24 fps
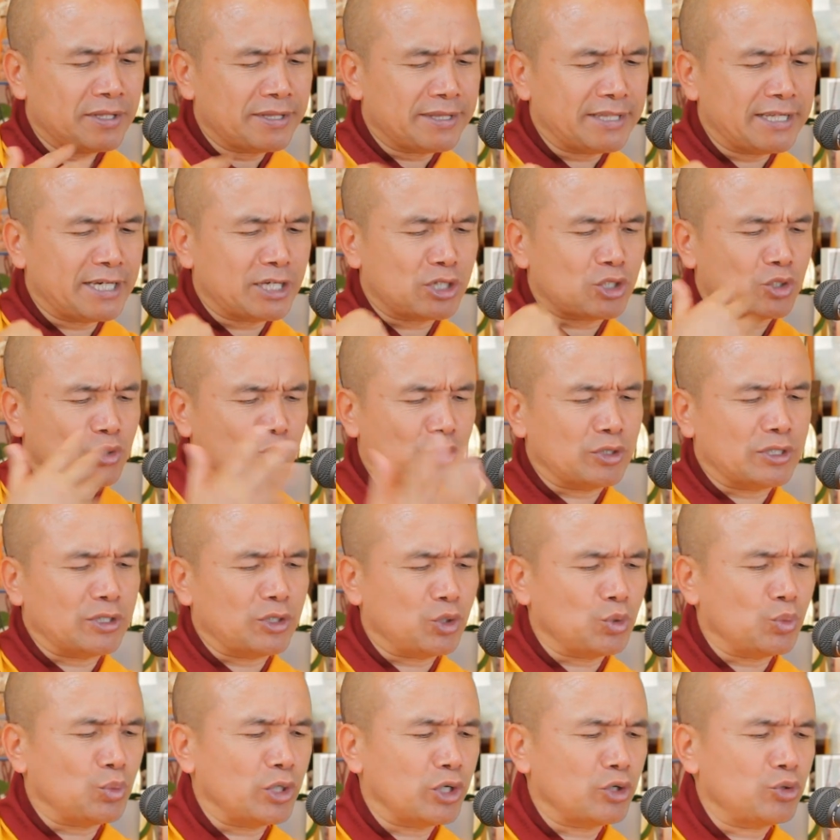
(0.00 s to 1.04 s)
that
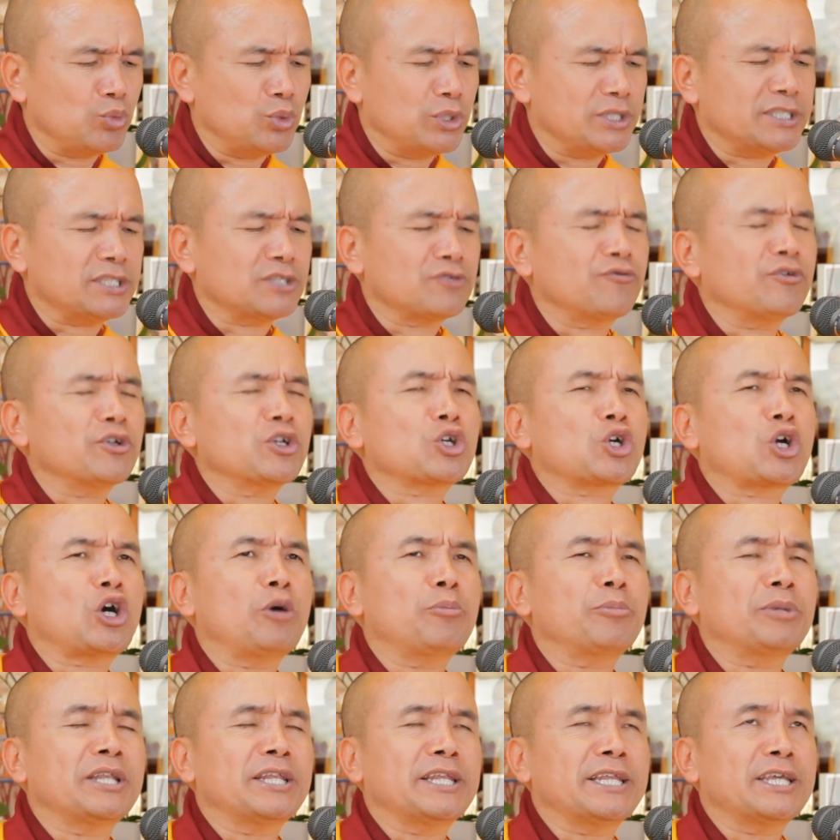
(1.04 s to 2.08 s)
the one which is very
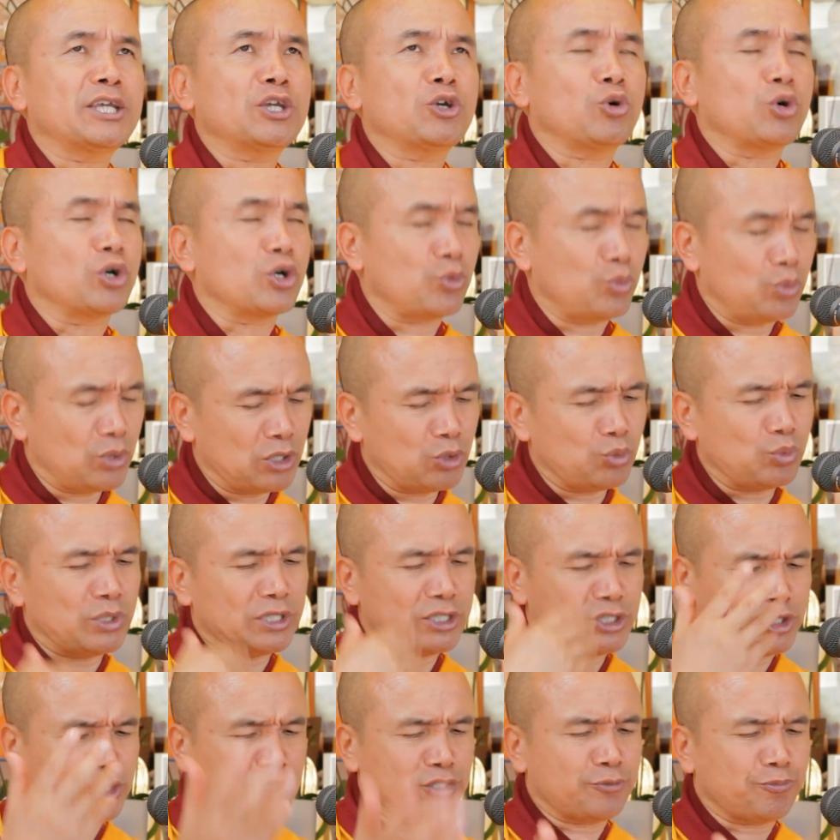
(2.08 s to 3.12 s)
commonly, or one
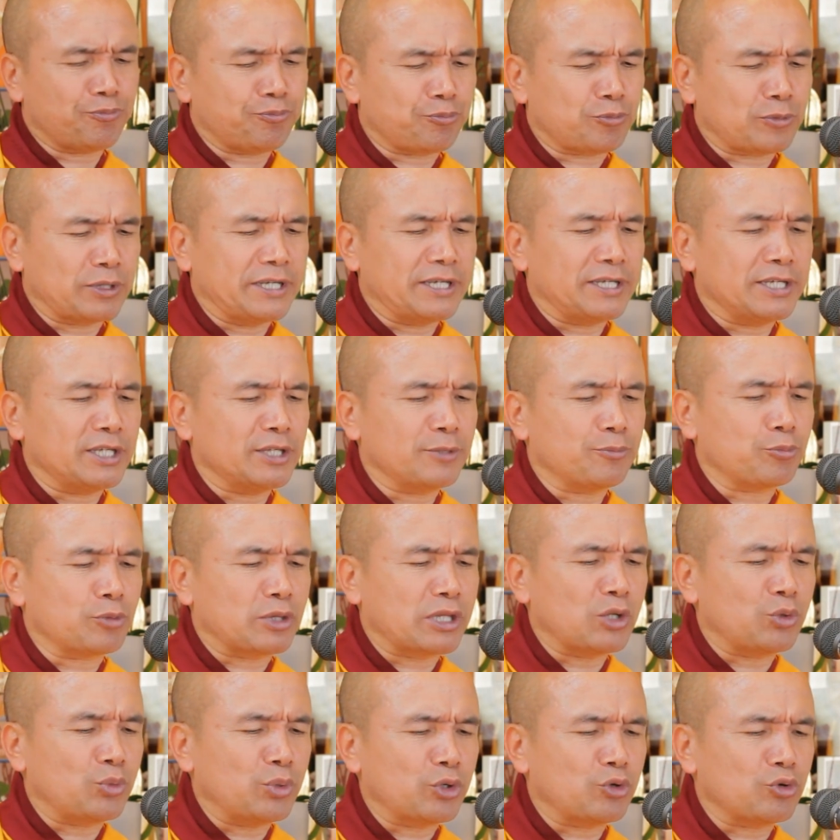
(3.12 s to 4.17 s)
which the
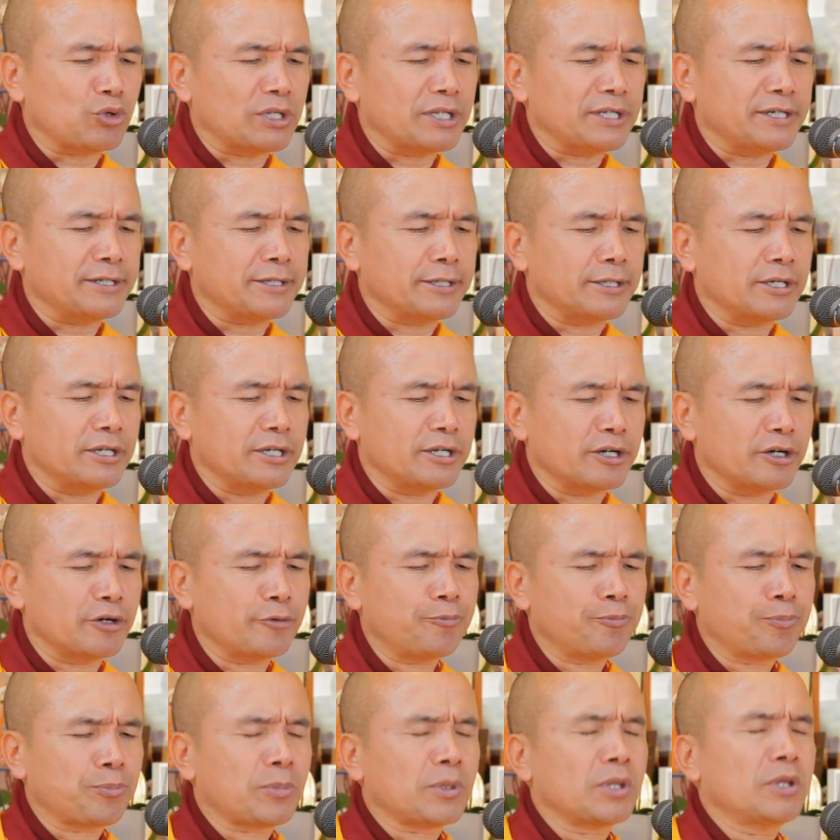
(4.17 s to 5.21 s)
people learn
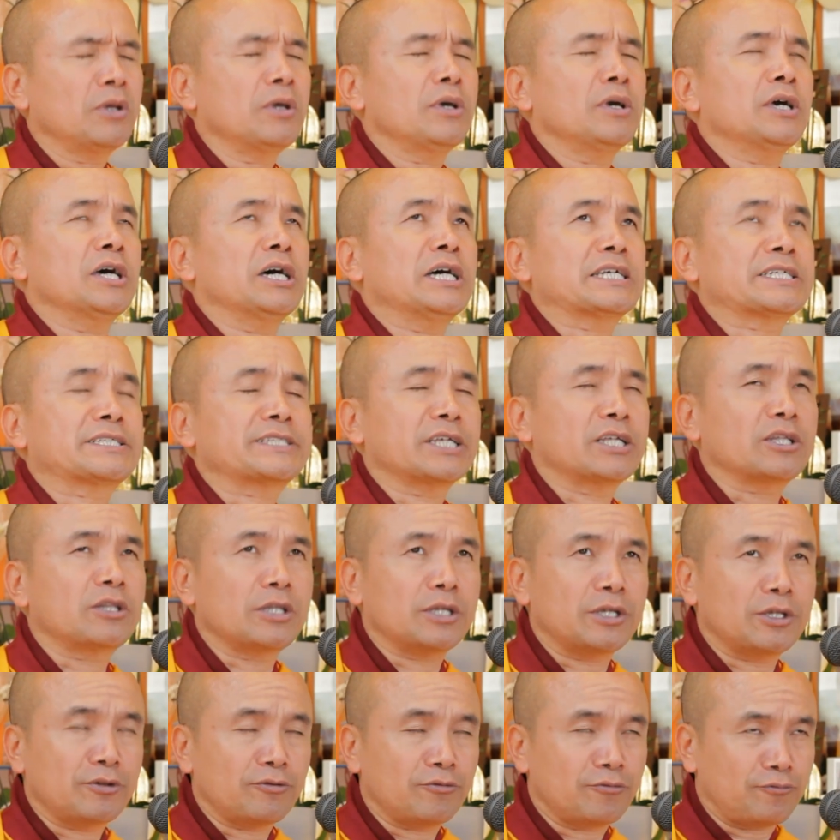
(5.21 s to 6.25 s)
here, I said
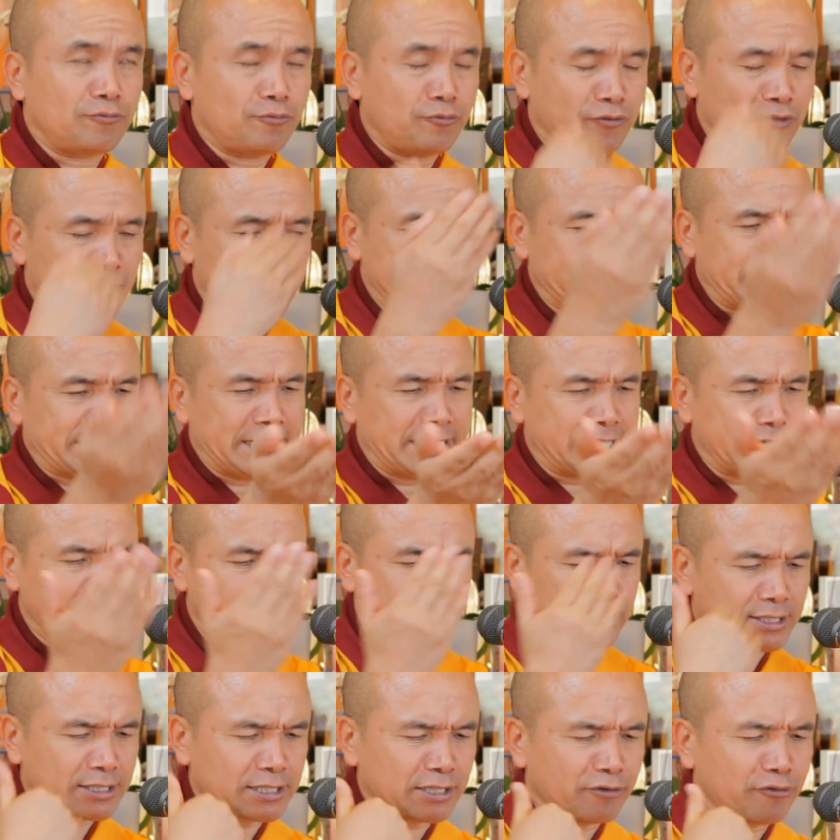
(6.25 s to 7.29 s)
the first, taking
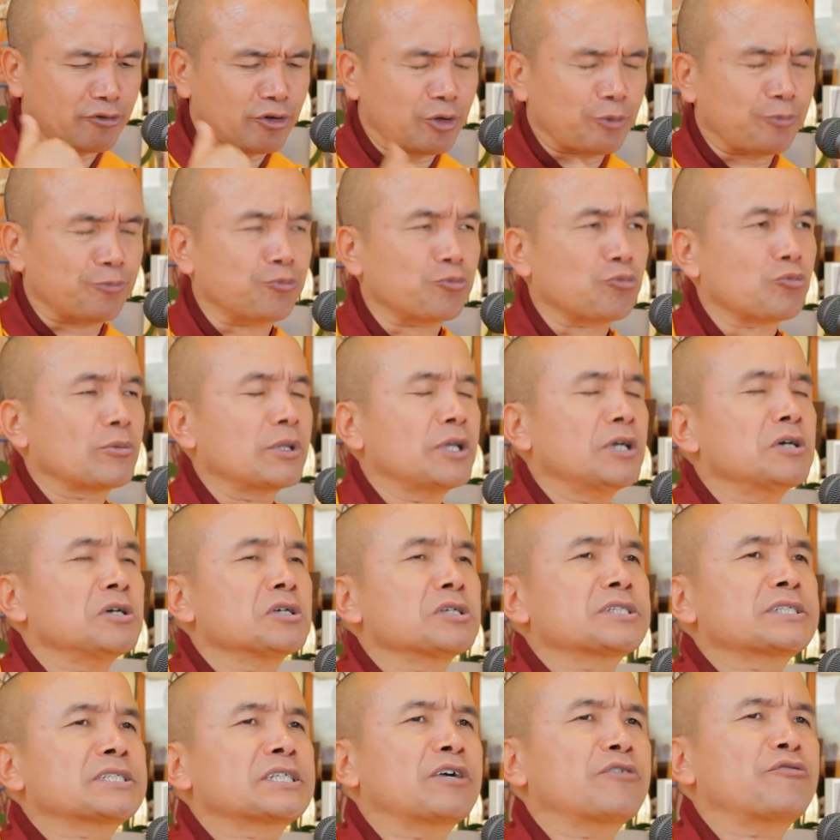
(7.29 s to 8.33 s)
the suffering.
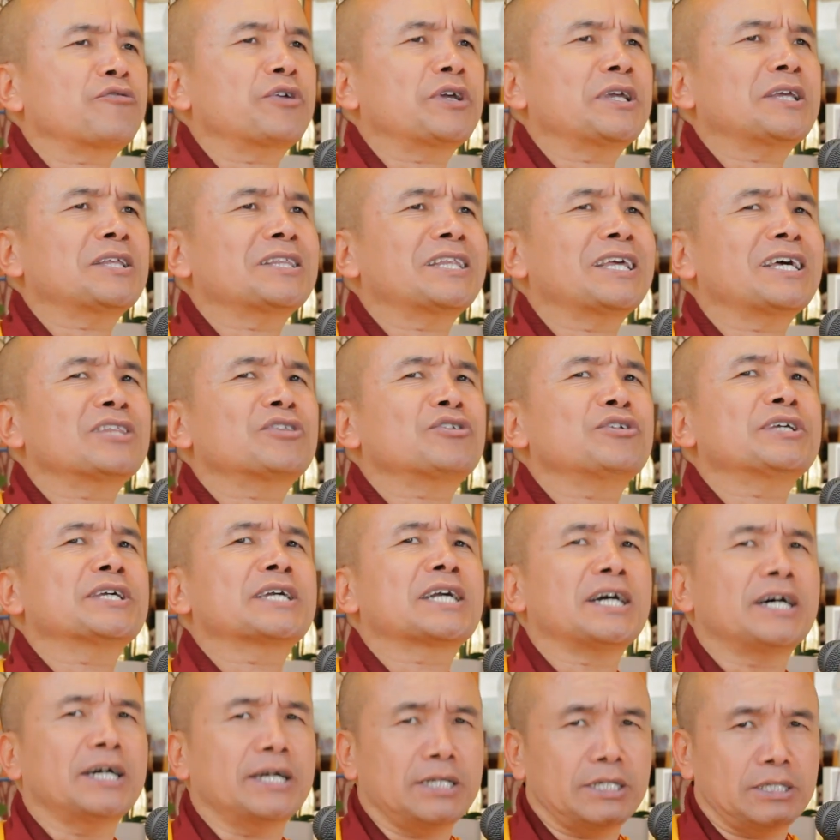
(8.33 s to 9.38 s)
Suffering, there are three
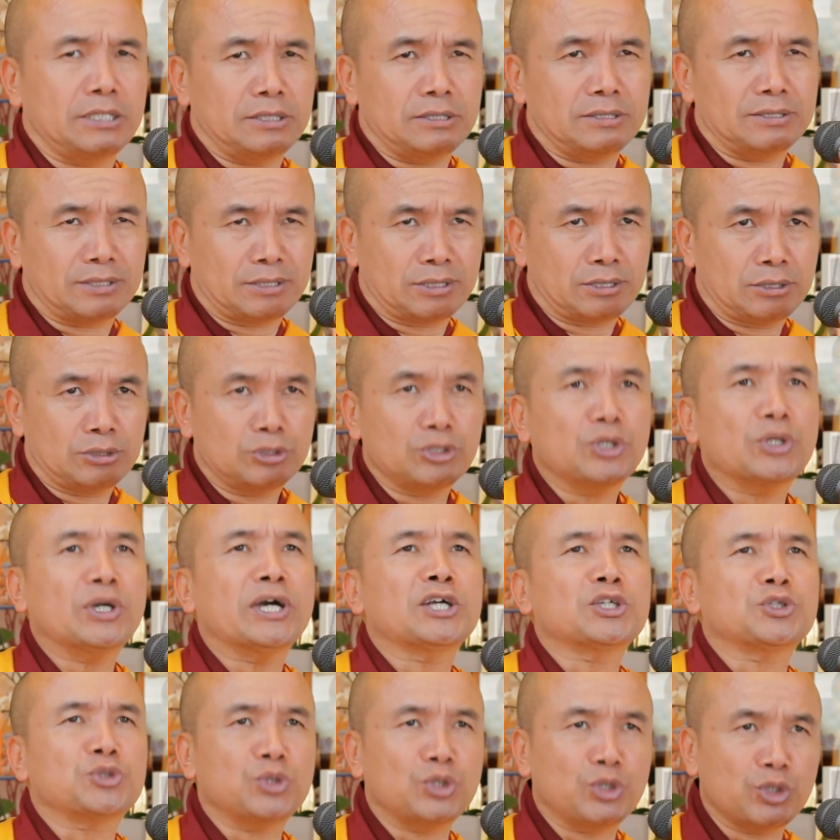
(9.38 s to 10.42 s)
kinds.
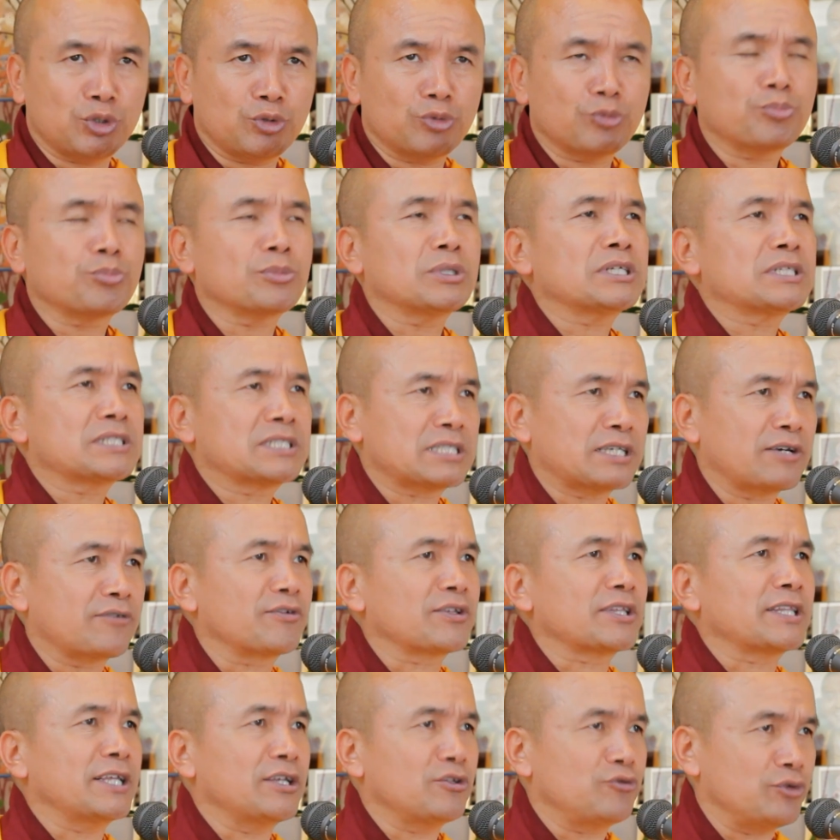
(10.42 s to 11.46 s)
As you know,
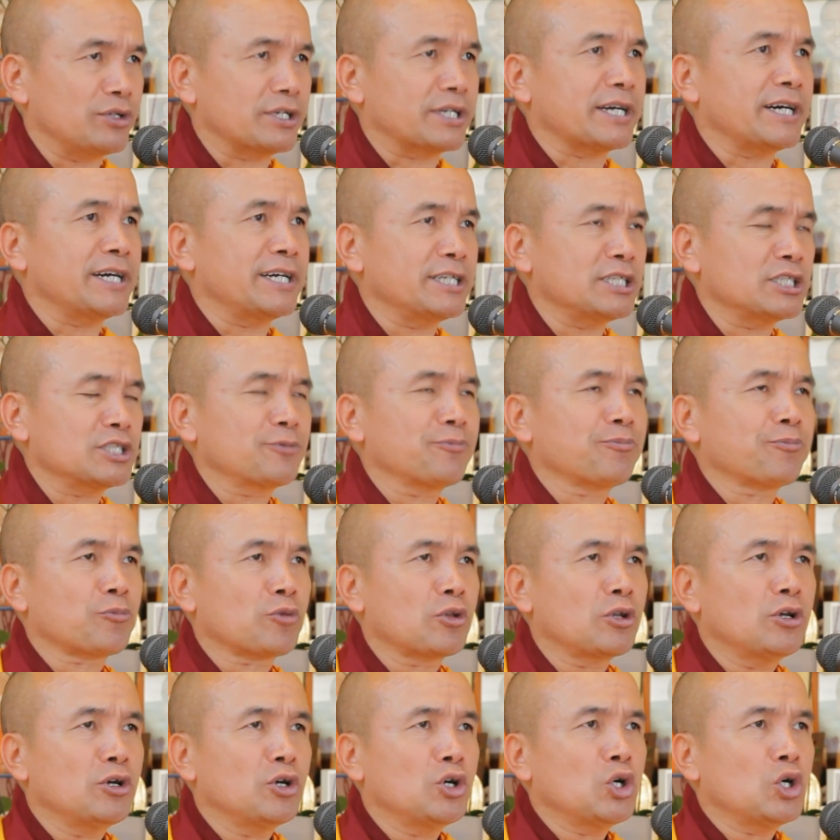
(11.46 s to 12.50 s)
suffering, there are three kinds.
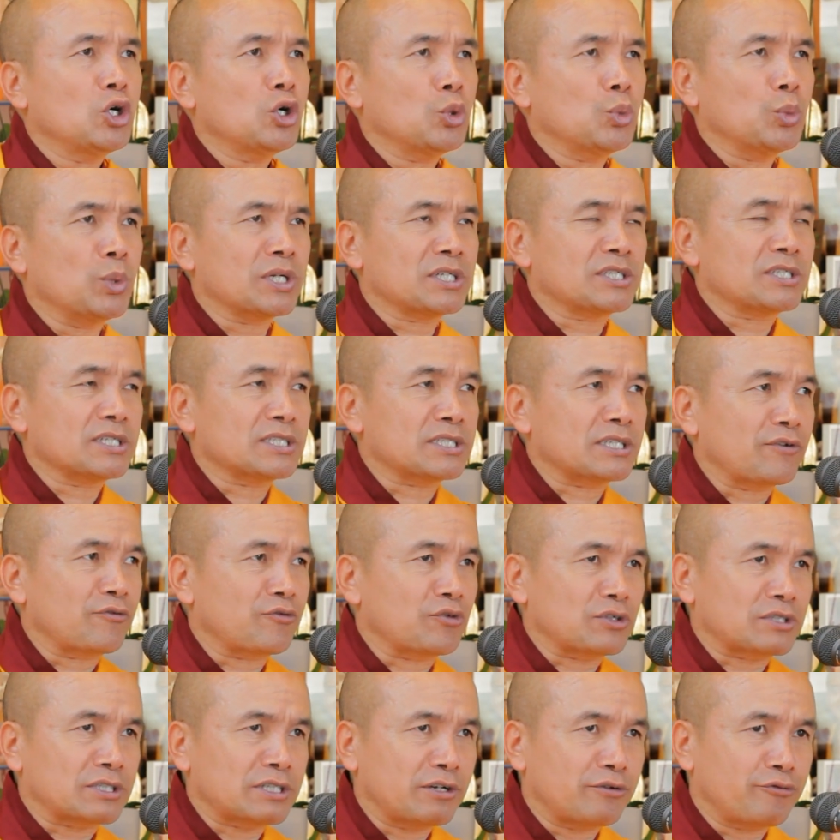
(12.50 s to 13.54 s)
One is the suffering
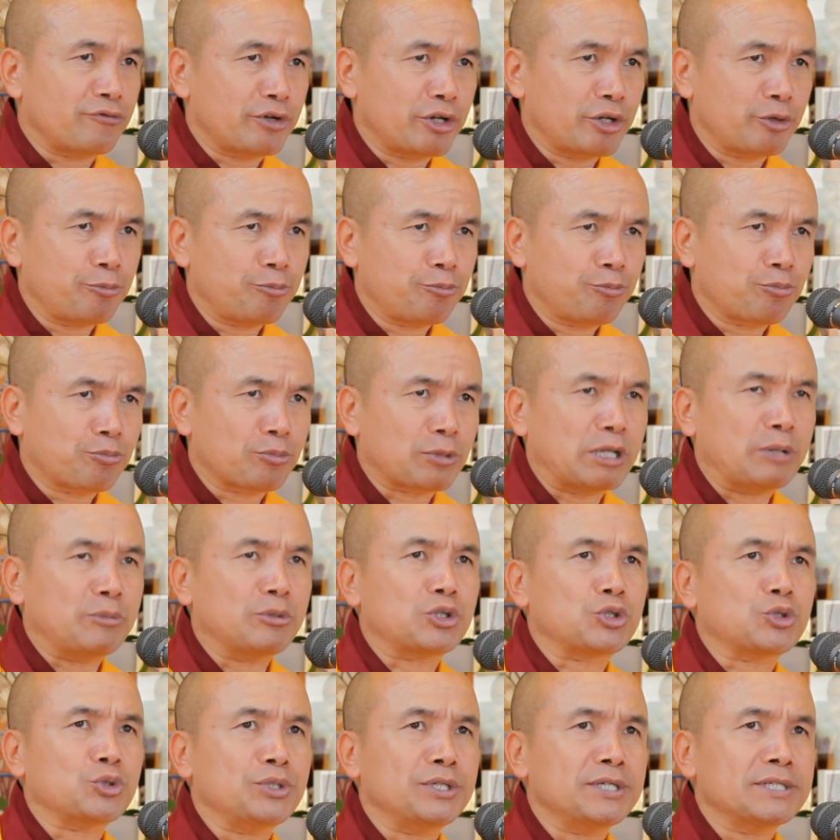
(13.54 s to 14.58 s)
of suffering. Number
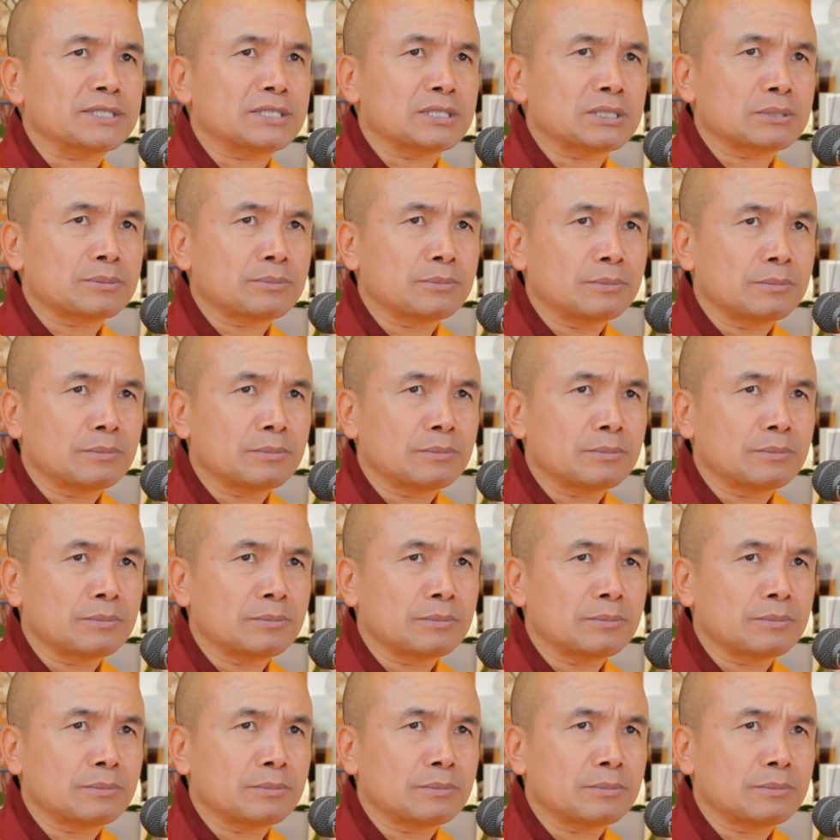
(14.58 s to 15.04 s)
two is